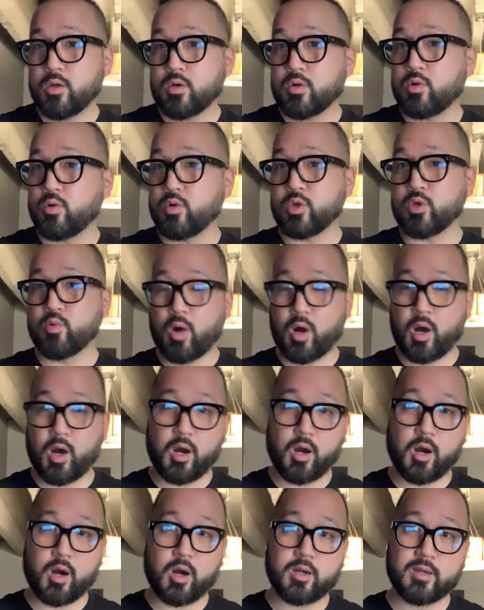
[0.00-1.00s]
Who you
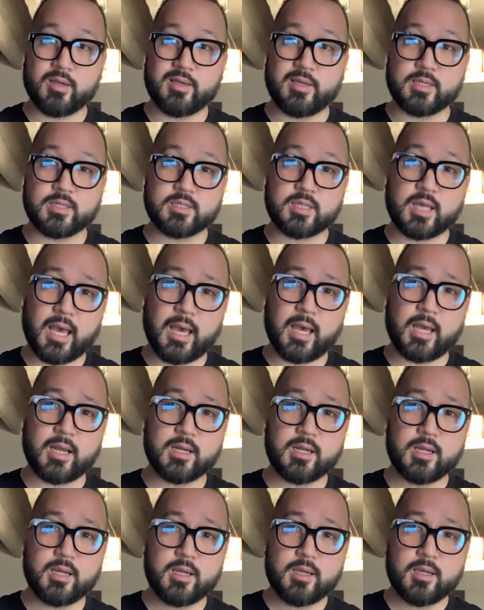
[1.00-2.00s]
are is that
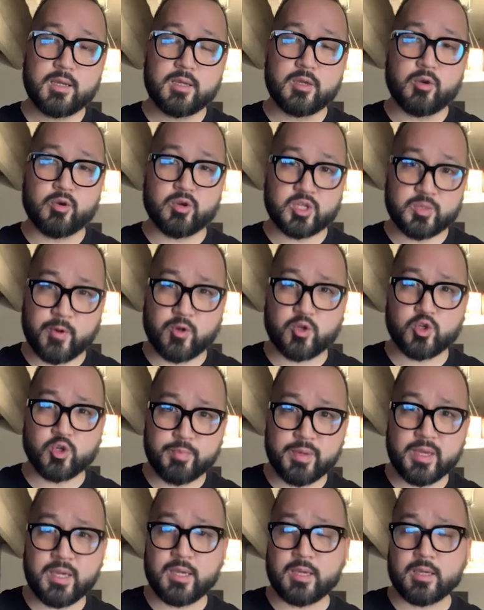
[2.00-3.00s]
you're a spiritual
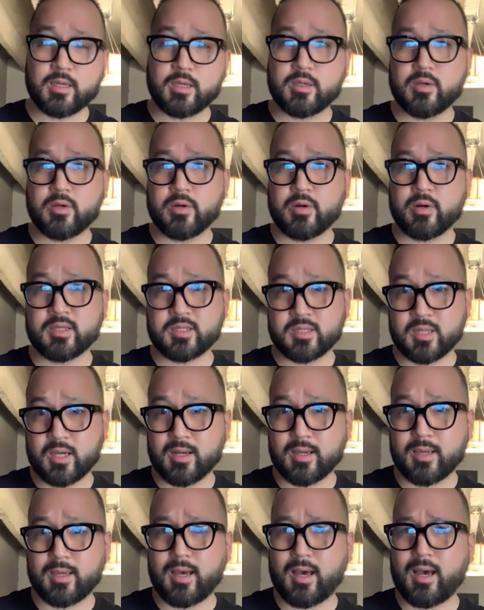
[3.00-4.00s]
being. You're a son
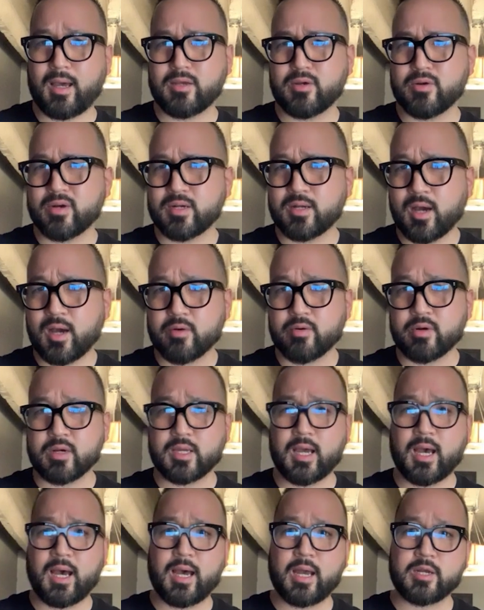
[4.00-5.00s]
of God. You're a daughter of
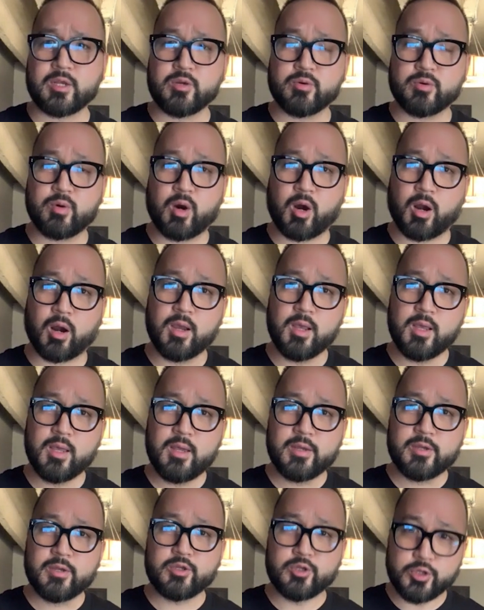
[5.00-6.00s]
God. You are
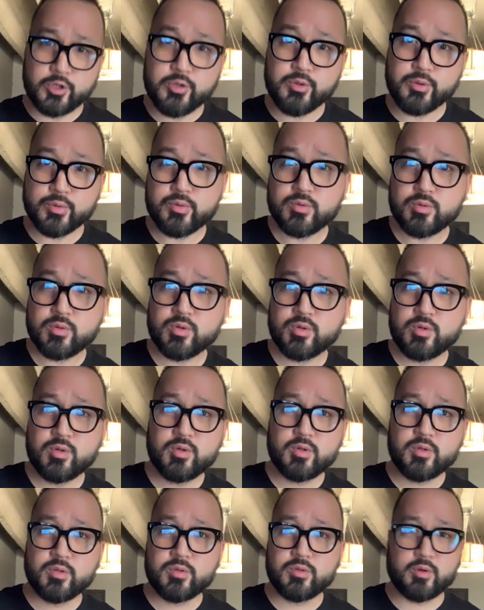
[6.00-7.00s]
you.
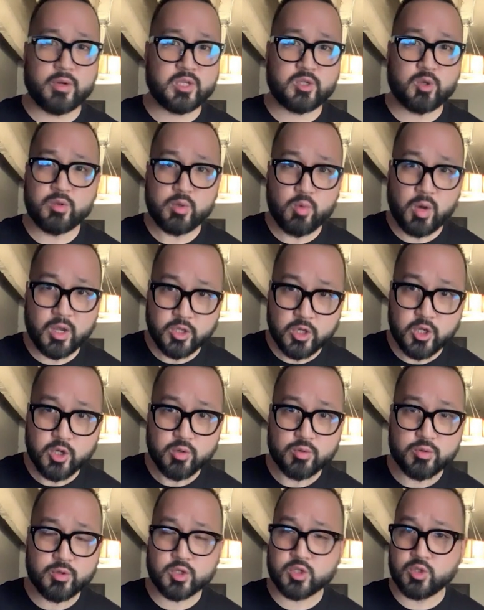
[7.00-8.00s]
There is only one you.
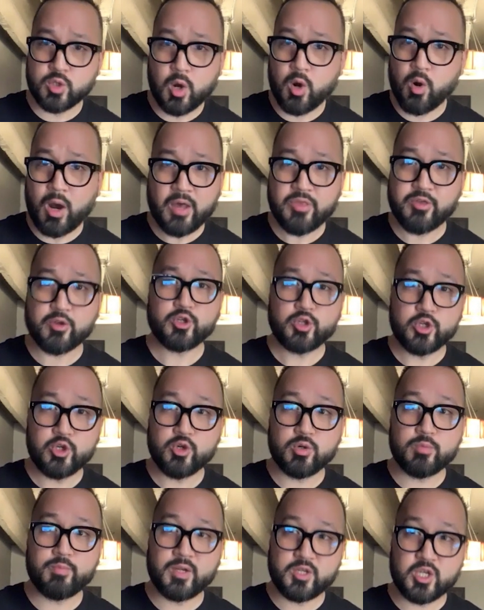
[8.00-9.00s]
There's no other
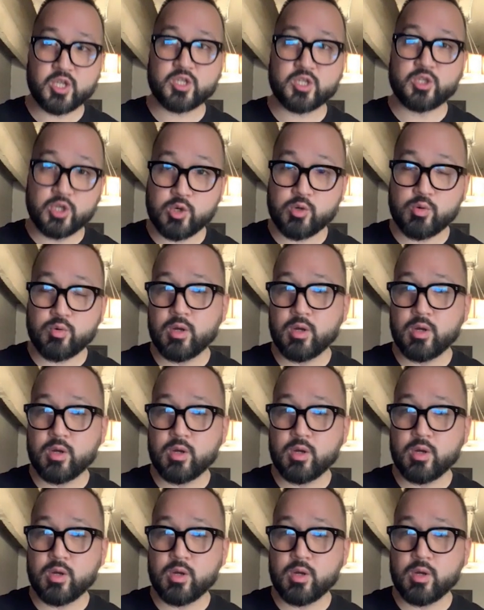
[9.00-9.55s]
you, but just you.